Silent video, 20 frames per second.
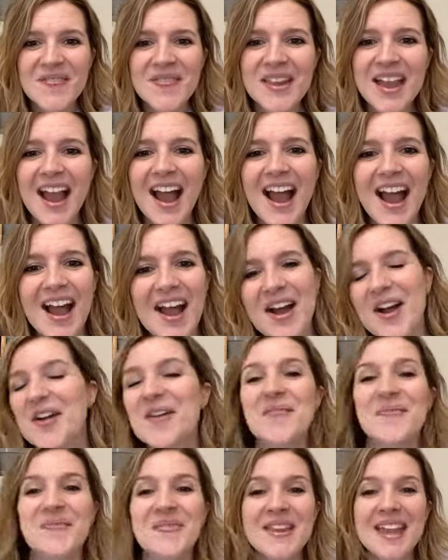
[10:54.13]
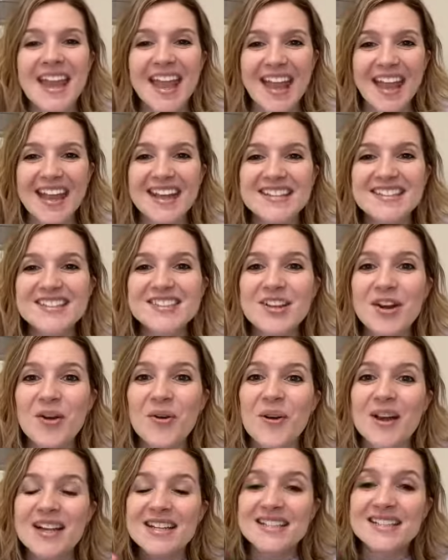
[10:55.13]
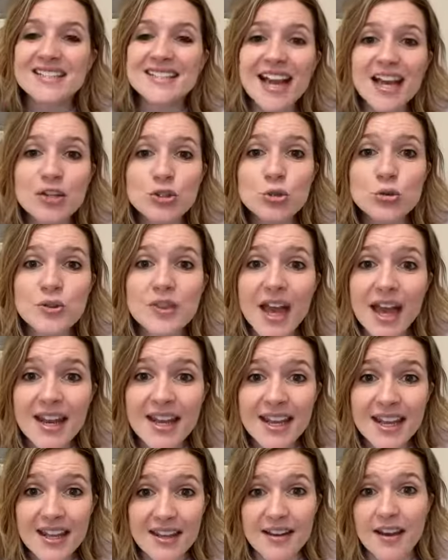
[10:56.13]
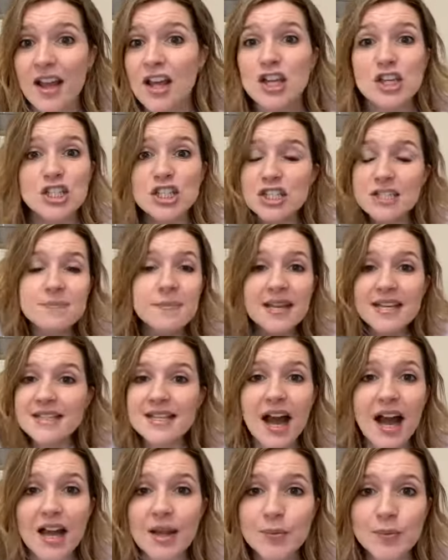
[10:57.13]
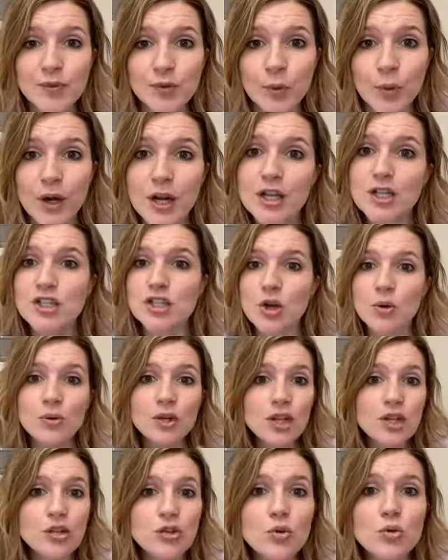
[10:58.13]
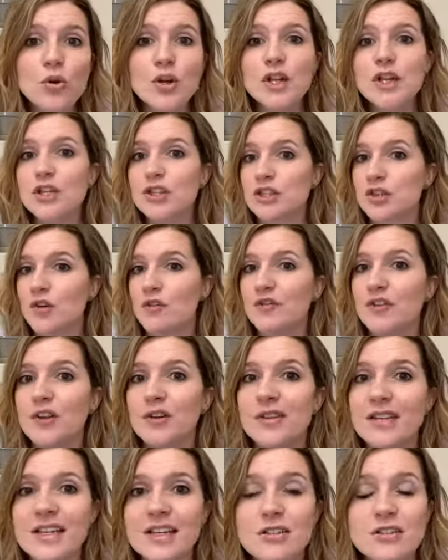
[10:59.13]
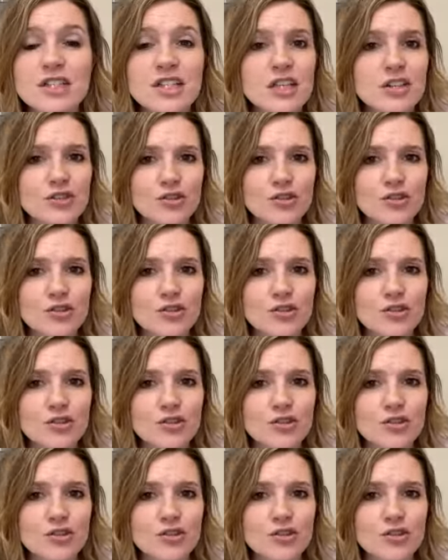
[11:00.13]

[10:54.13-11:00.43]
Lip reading: And so schedule that in. Just make time for it. Don't ignore it. Don't feel guilty.